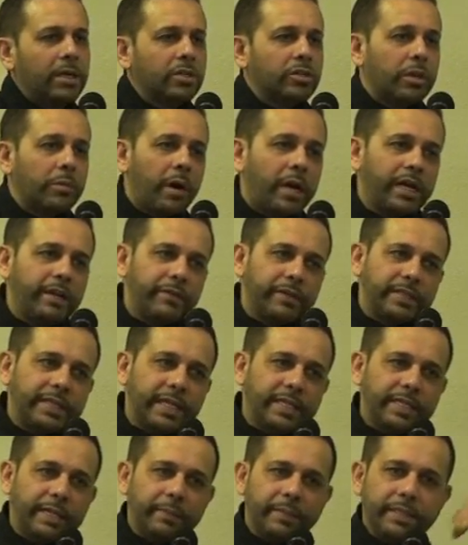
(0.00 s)
So Abu Hanifa
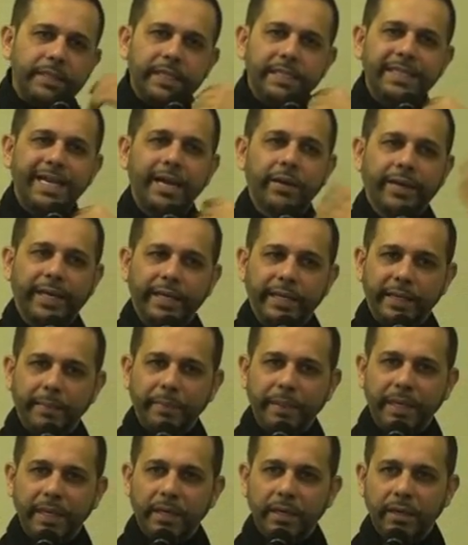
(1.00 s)
stands up and says, how can
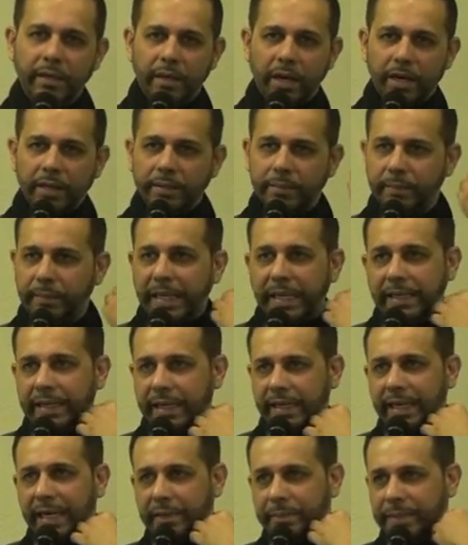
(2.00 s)
it be? God being
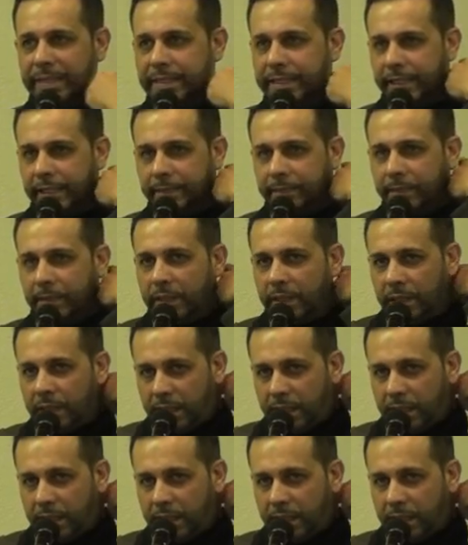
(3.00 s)
there, not be seen.